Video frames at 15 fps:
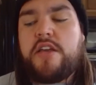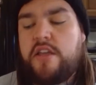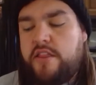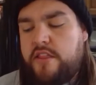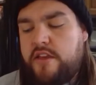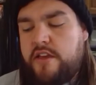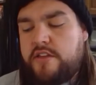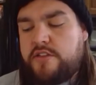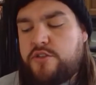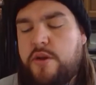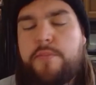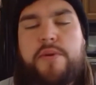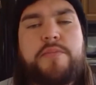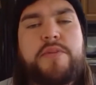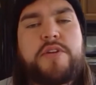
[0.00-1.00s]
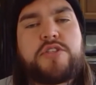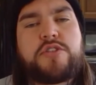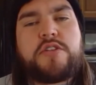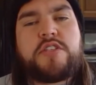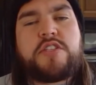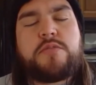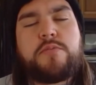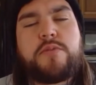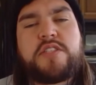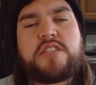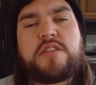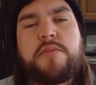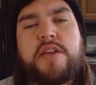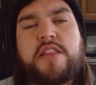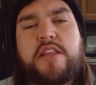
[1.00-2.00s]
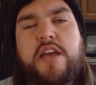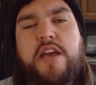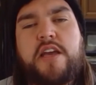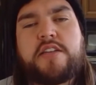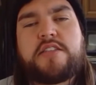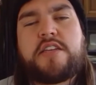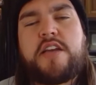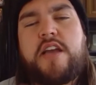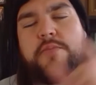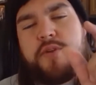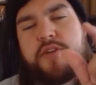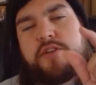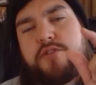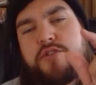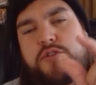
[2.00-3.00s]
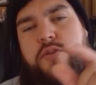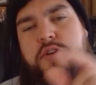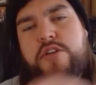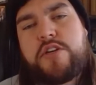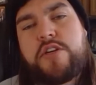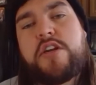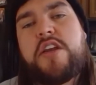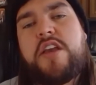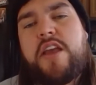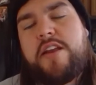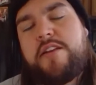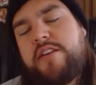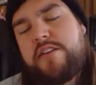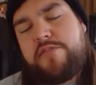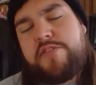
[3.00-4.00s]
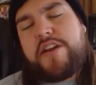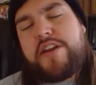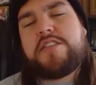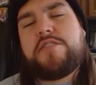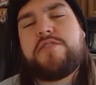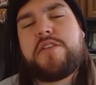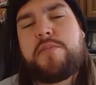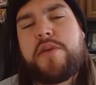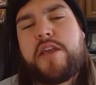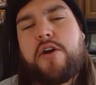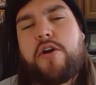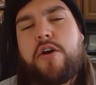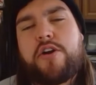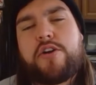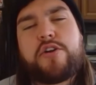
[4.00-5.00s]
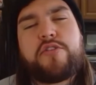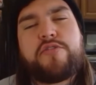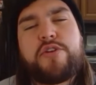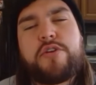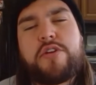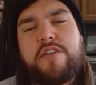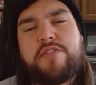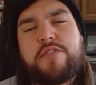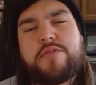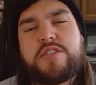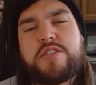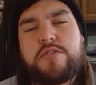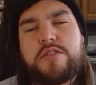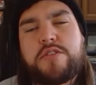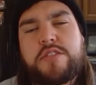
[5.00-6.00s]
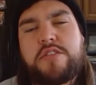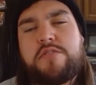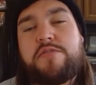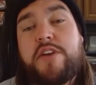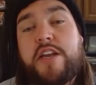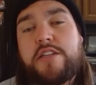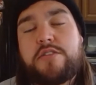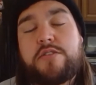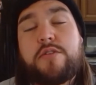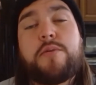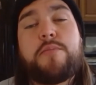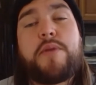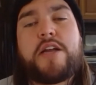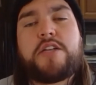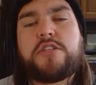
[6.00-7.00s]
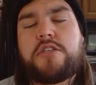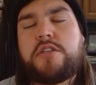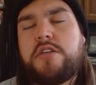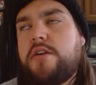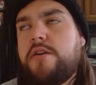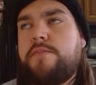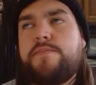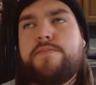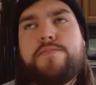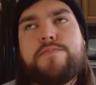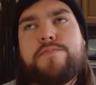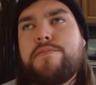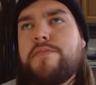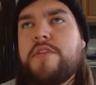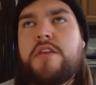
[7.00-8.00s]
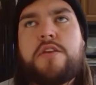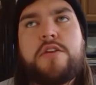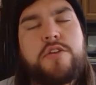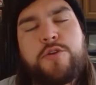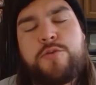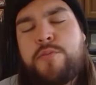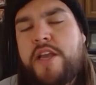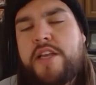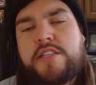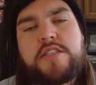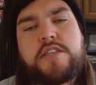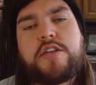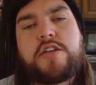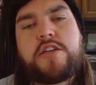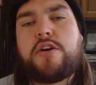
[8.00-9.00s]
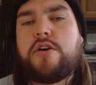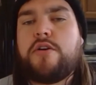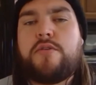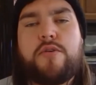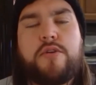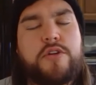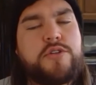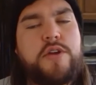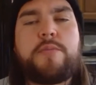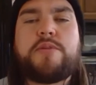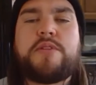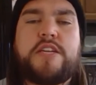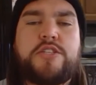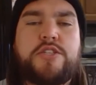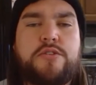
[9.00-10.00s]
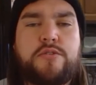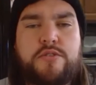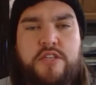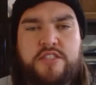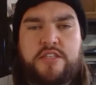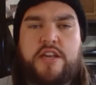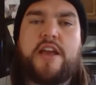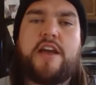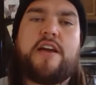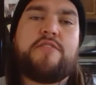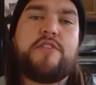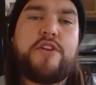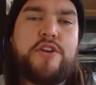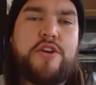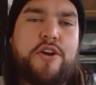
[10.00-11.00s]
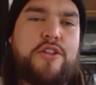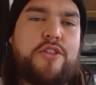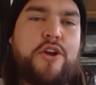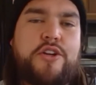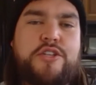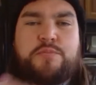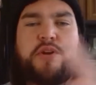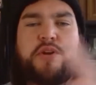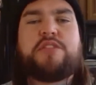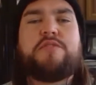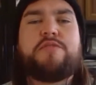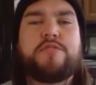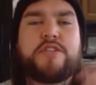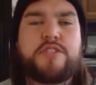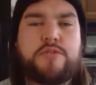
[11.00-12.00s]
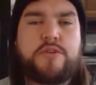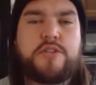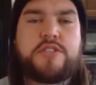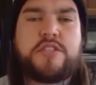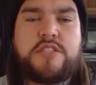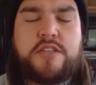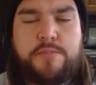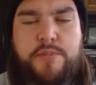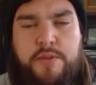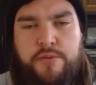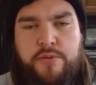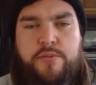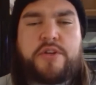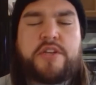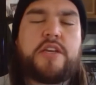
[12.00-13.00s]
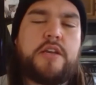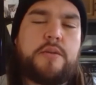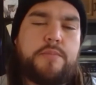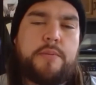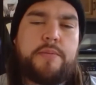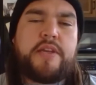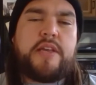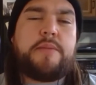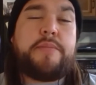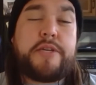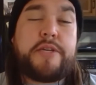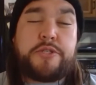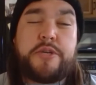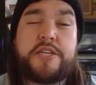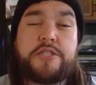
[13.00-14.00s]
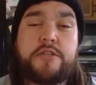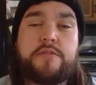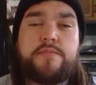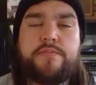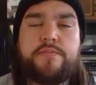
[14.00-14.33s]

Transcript: The Trump administration wants to make that time window shorter and effectively make it harder if you don't have the resources to fight. So imagine New Mexico or a tribal nation who doesn't have a large breadth of resources and people working in public administration.